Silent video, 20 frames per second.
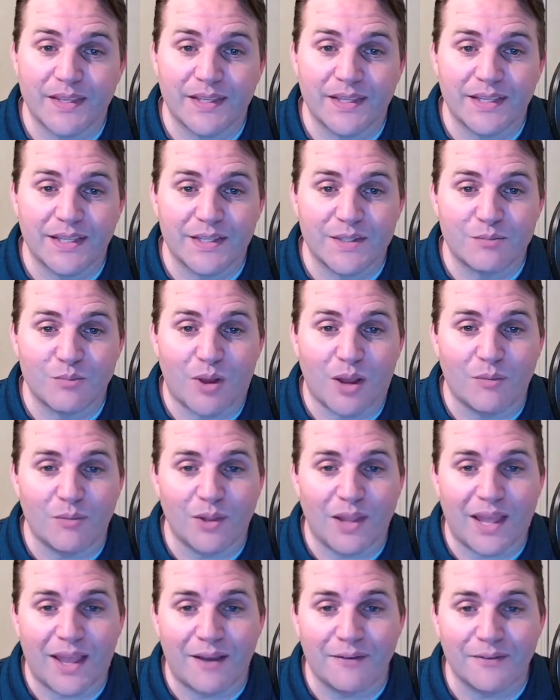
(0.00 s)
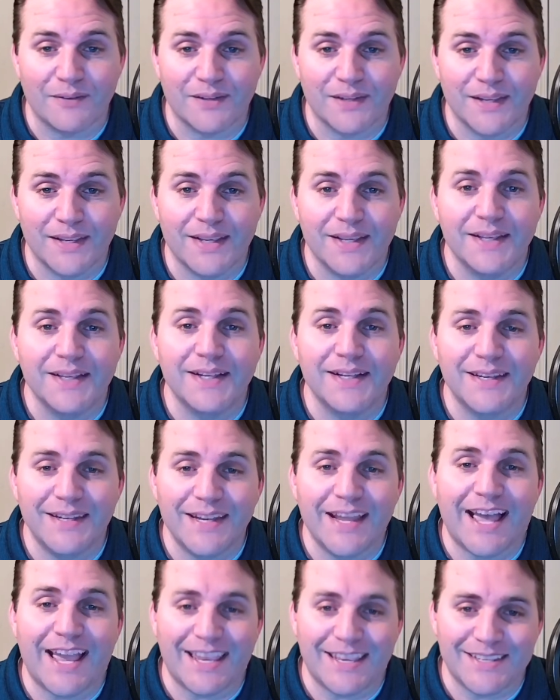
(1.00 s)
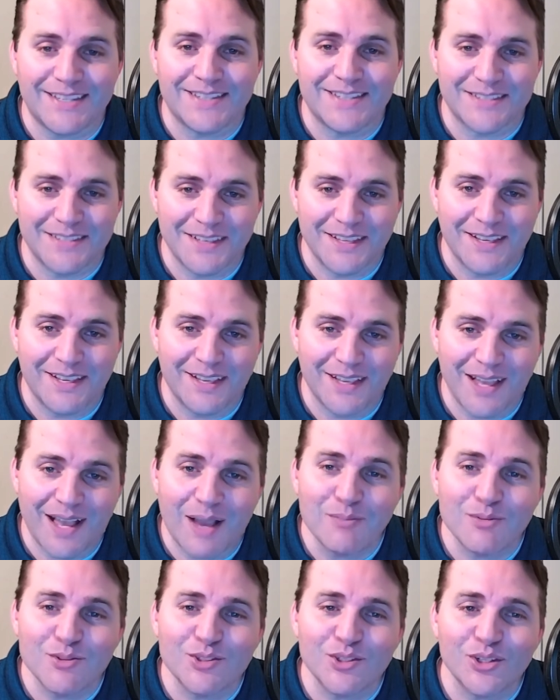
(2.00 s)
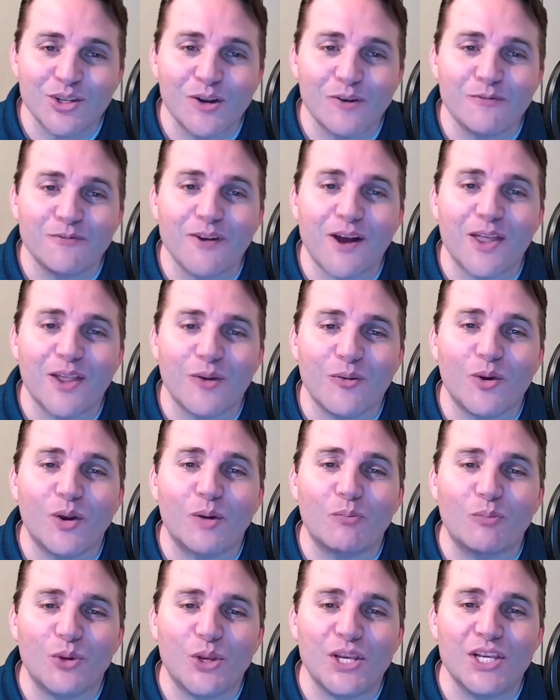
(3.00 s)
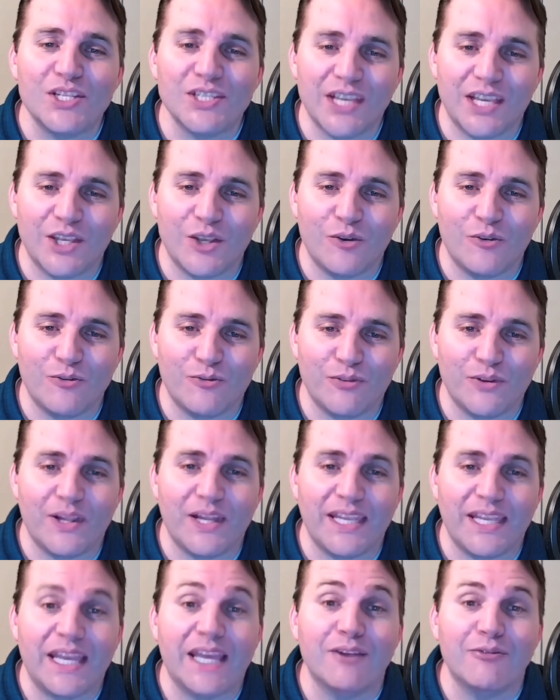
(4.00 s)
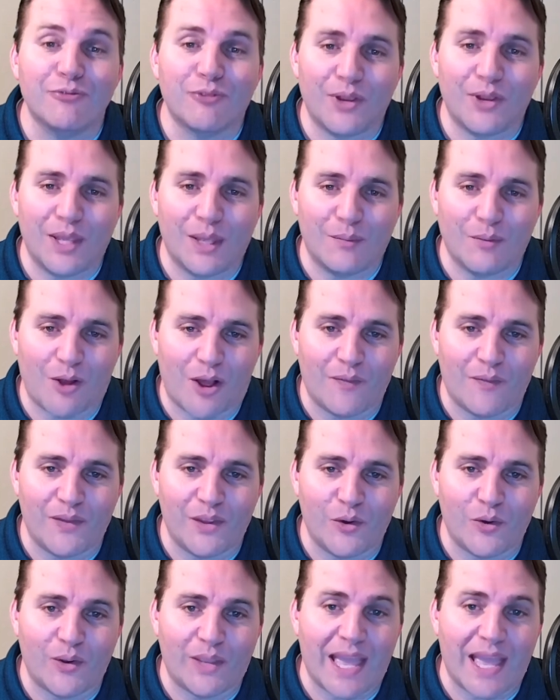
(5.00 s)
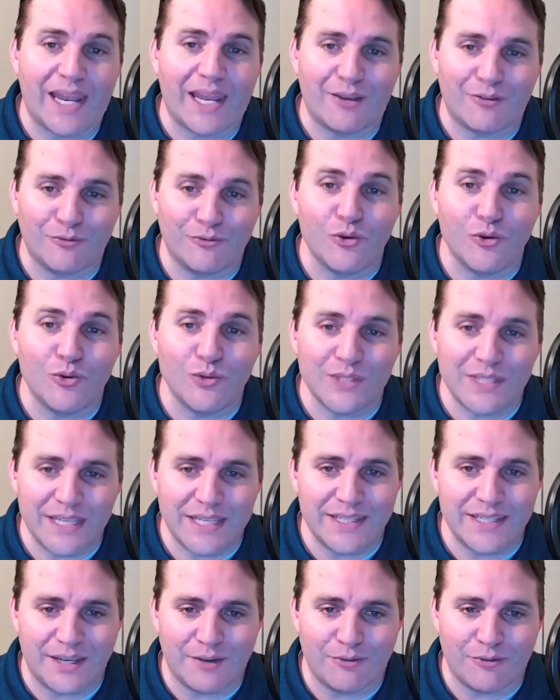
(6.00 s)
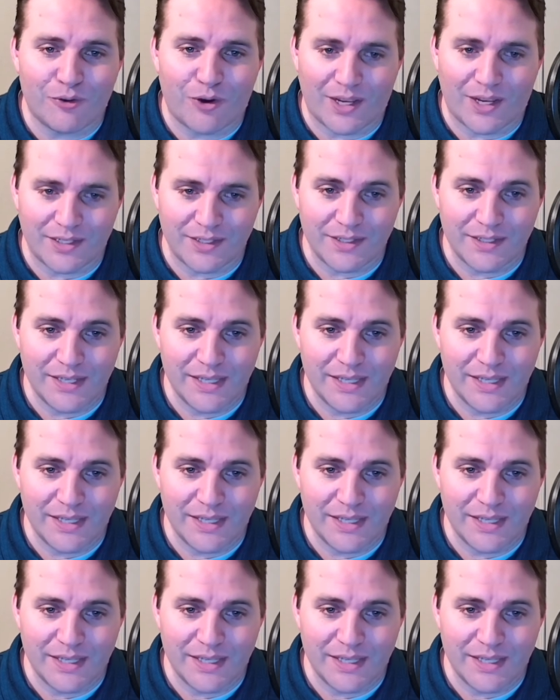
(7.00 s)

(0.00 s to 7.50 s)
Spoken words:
His mom laughed. Nice. I'm sure your father would appreciate you filling in for him on the organic food teasing front.